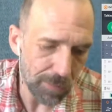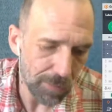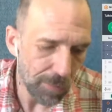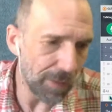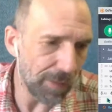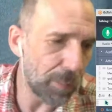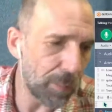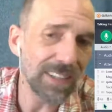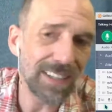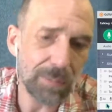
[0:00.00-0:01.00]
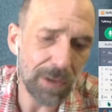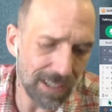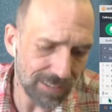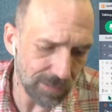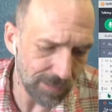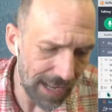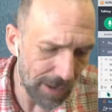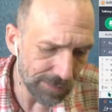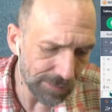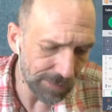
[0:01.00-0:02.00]
when supposedly prices in
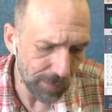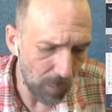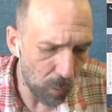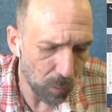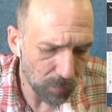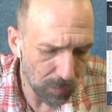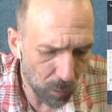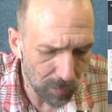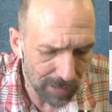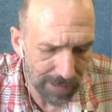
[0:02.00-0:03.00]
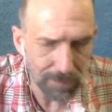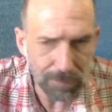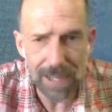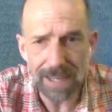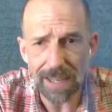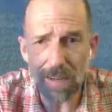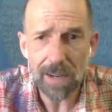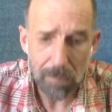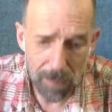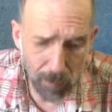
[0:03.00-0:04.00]
houses were totally inflated.
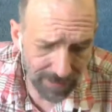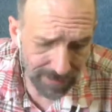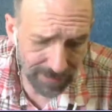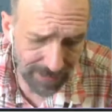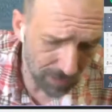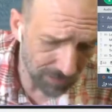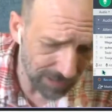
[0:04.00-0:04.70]
My point is they weren't really